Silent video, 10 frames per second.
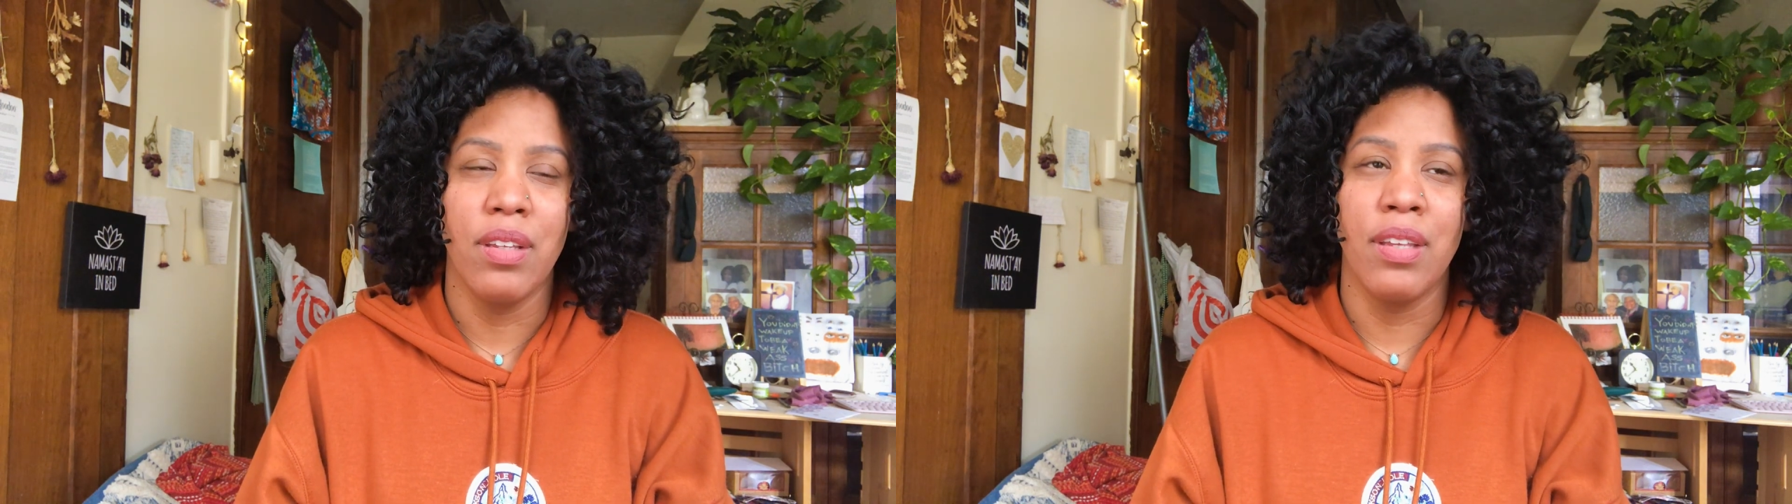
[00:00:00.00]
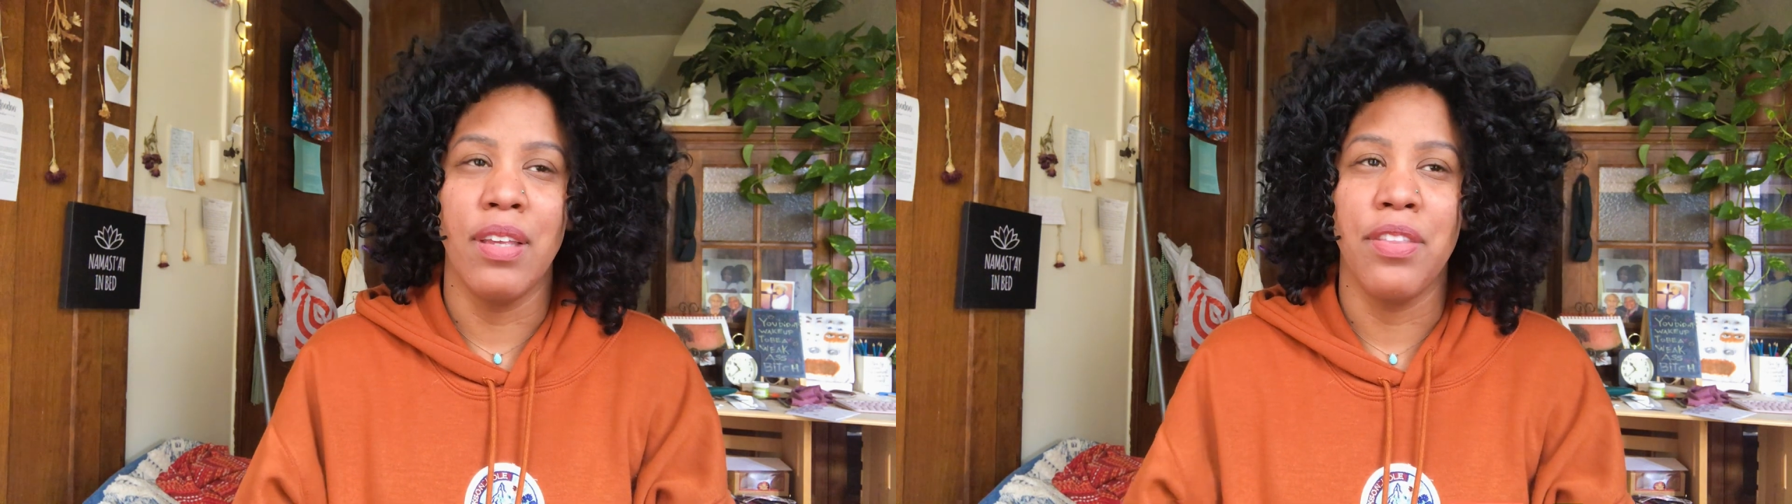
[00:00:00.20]

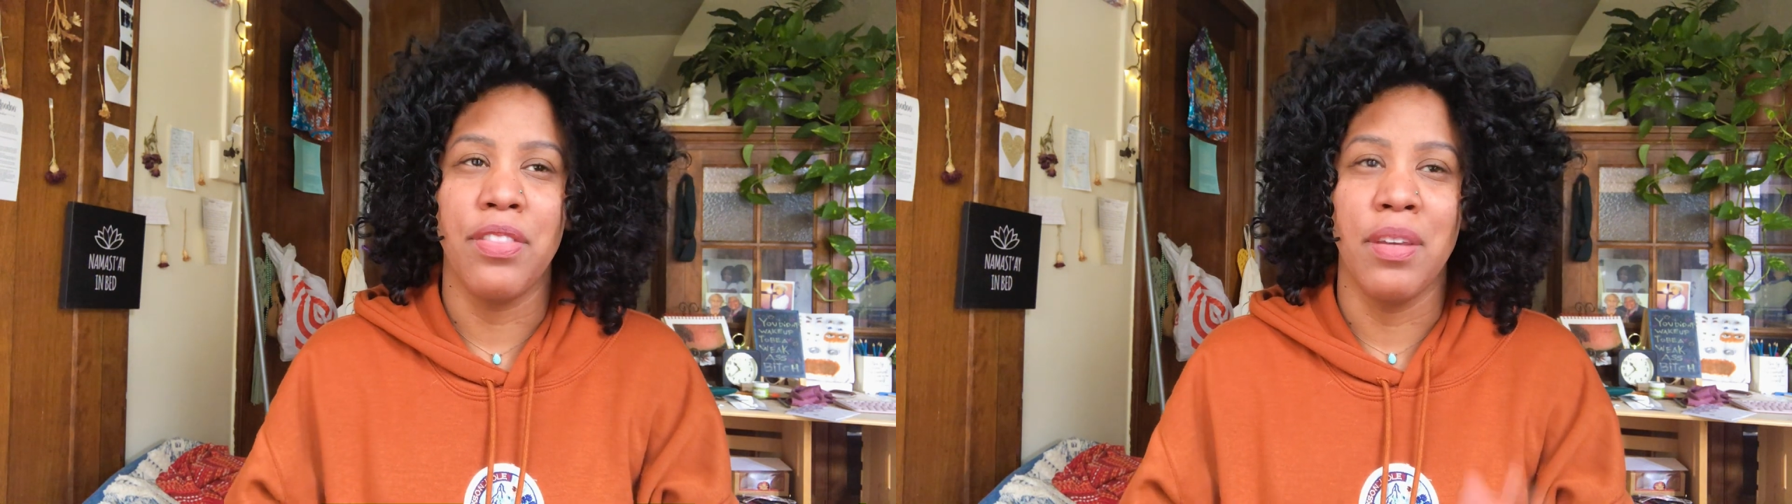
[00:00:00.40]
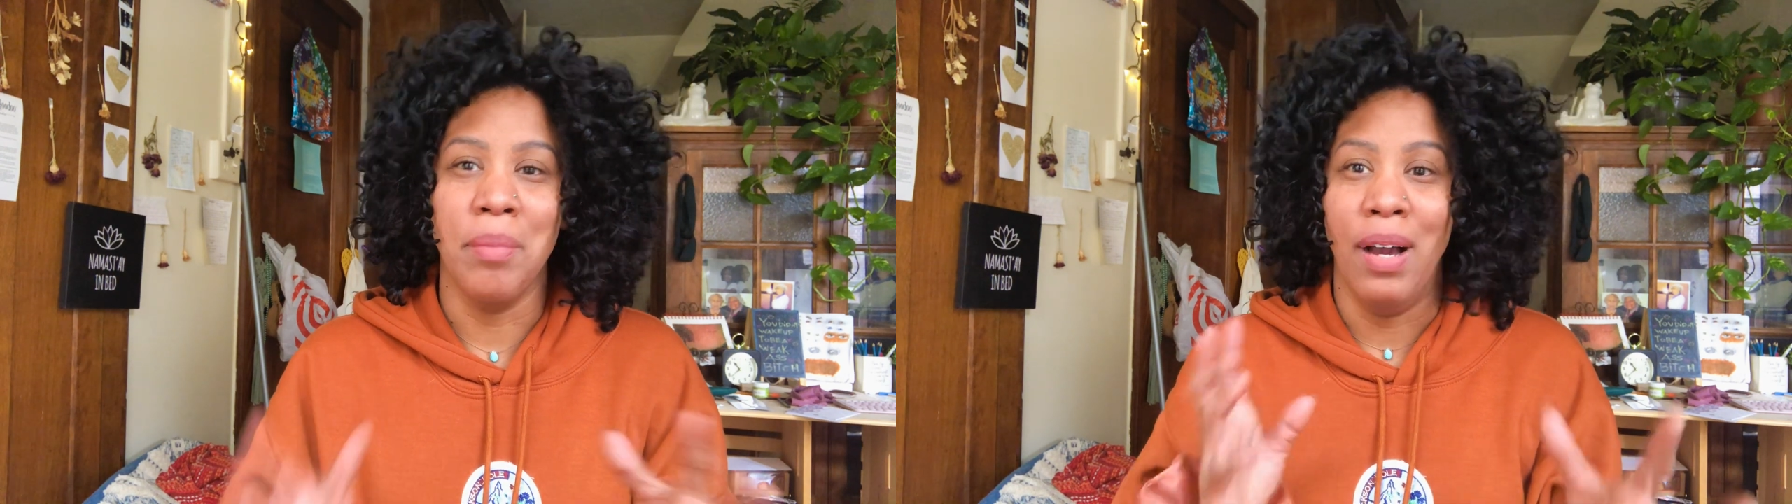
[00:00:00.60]
get
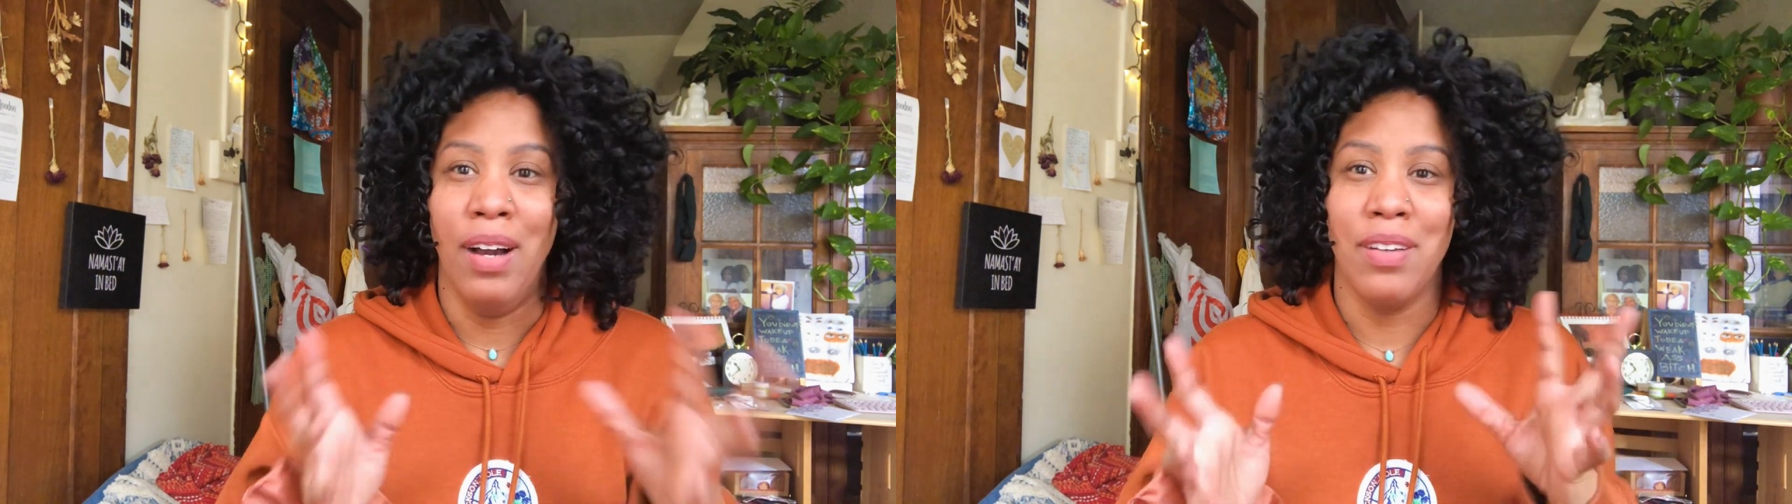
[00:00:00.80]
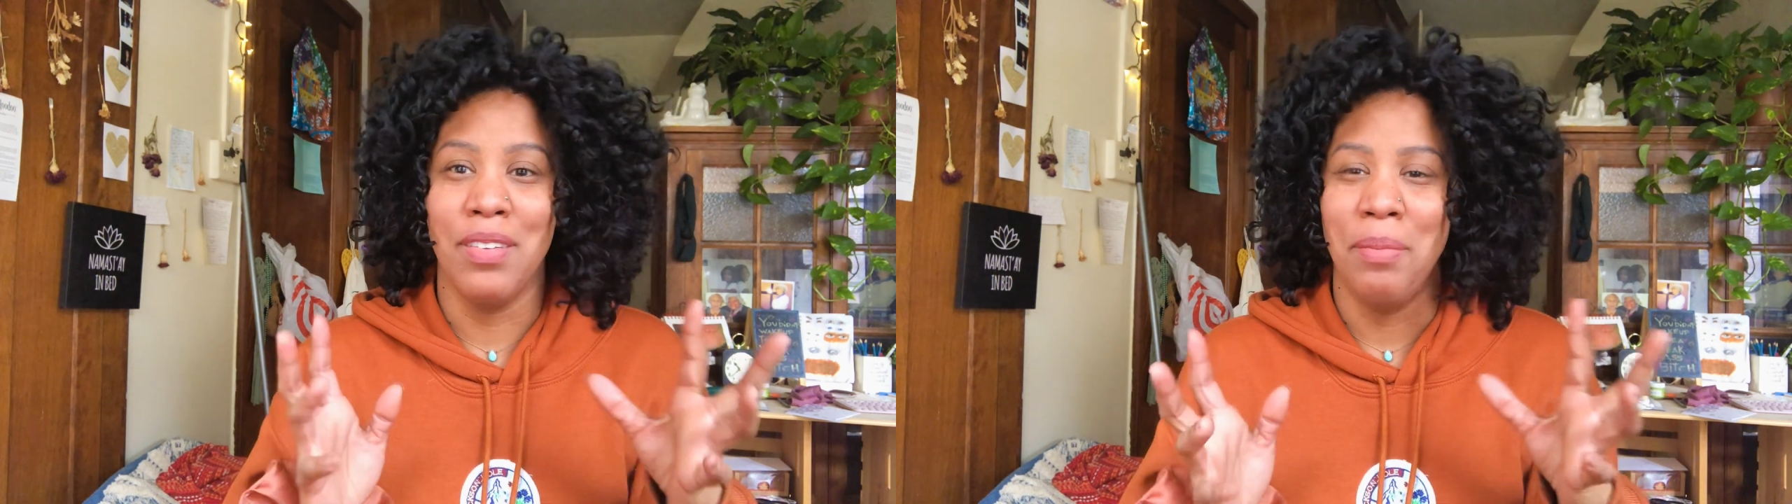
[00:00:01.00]
them
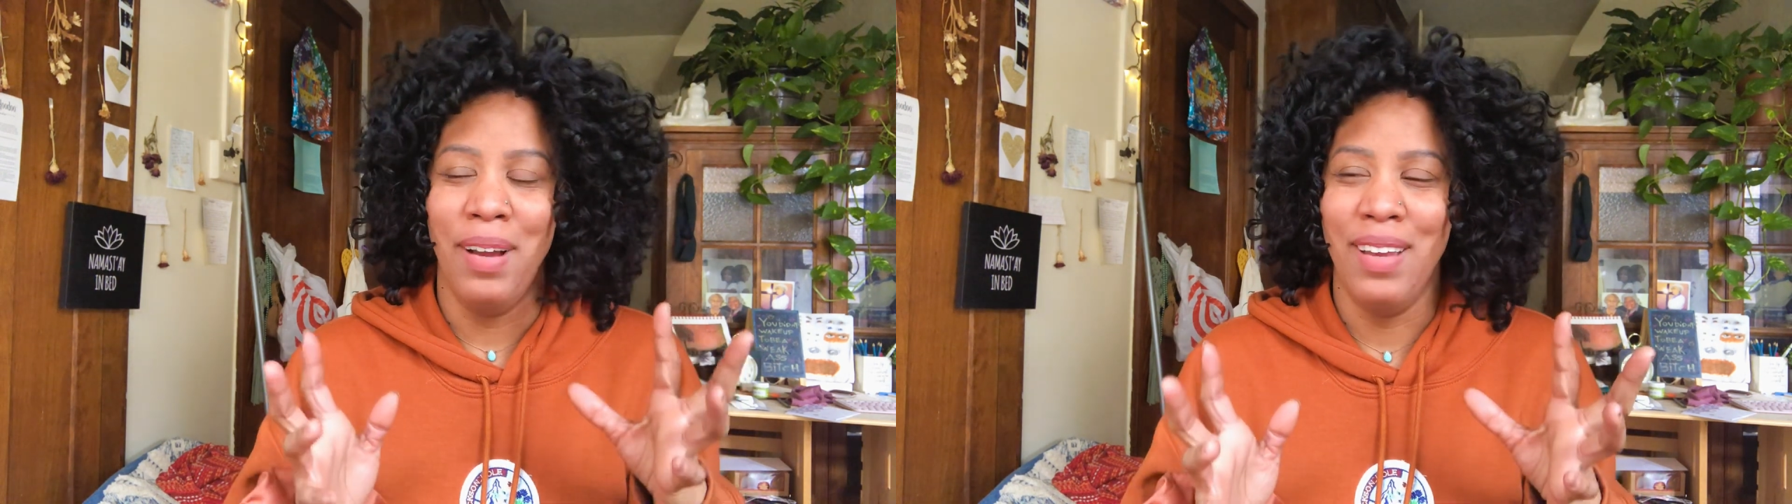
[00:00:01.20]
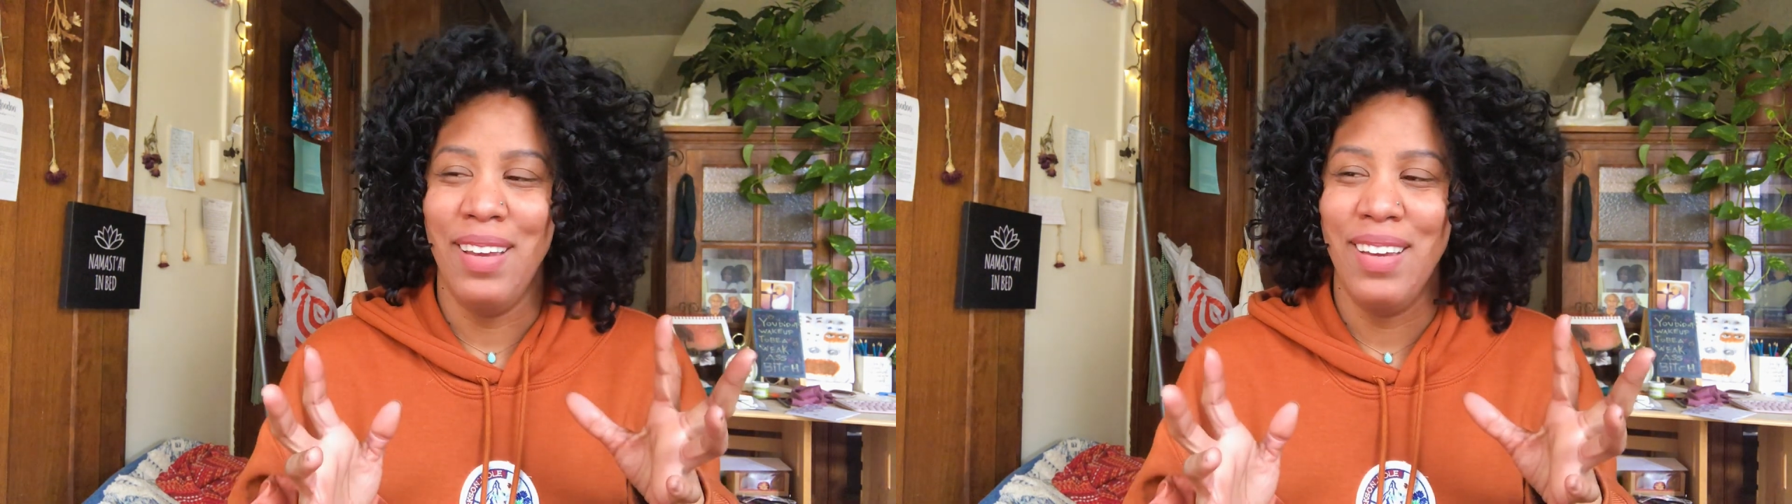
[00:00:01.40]
out of my
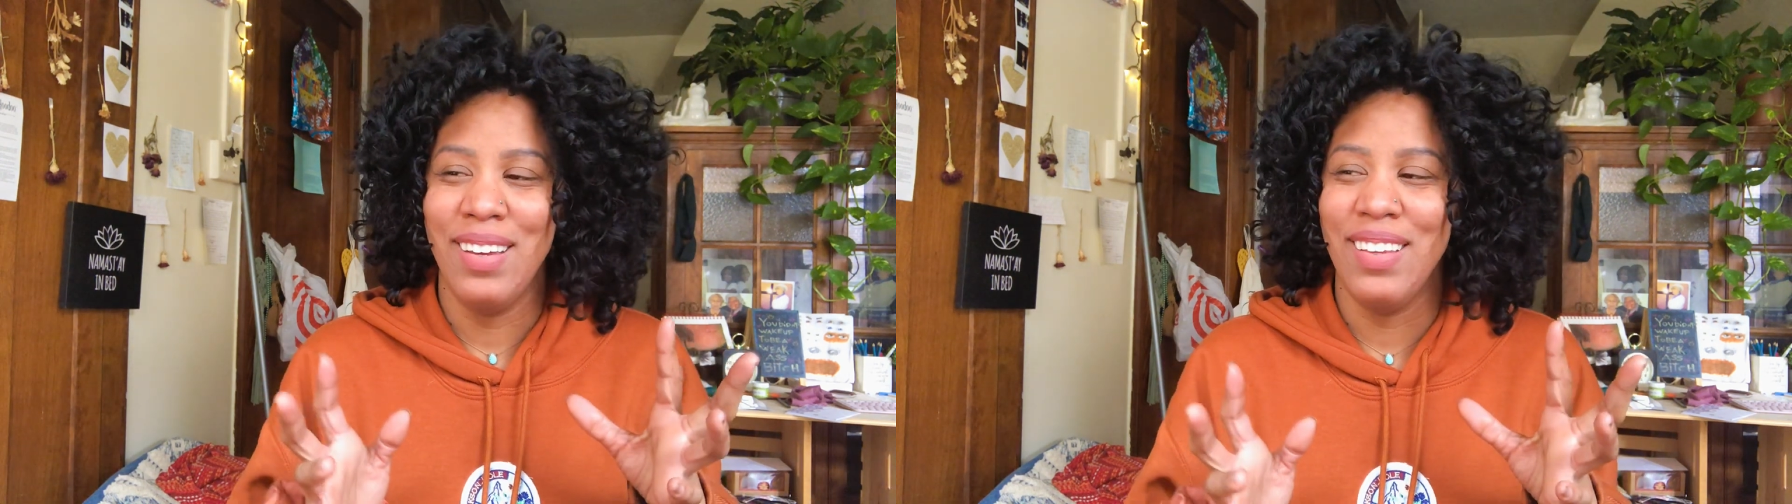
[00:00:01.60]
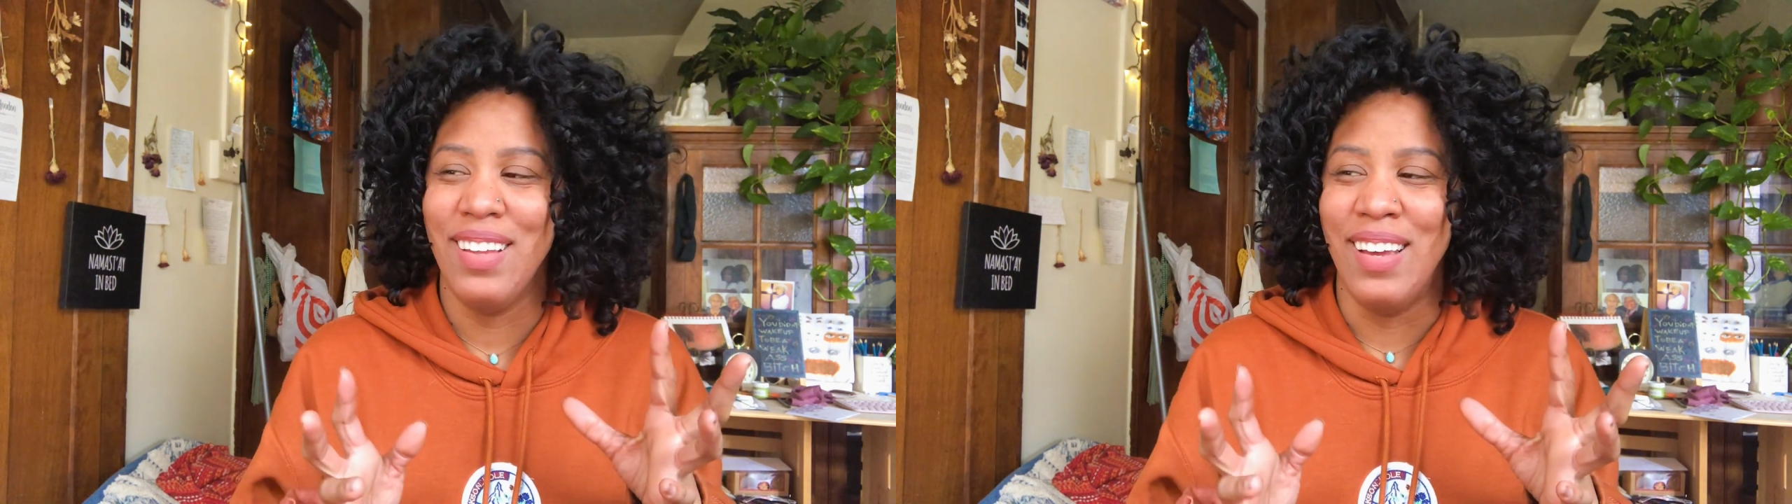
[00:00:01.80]
head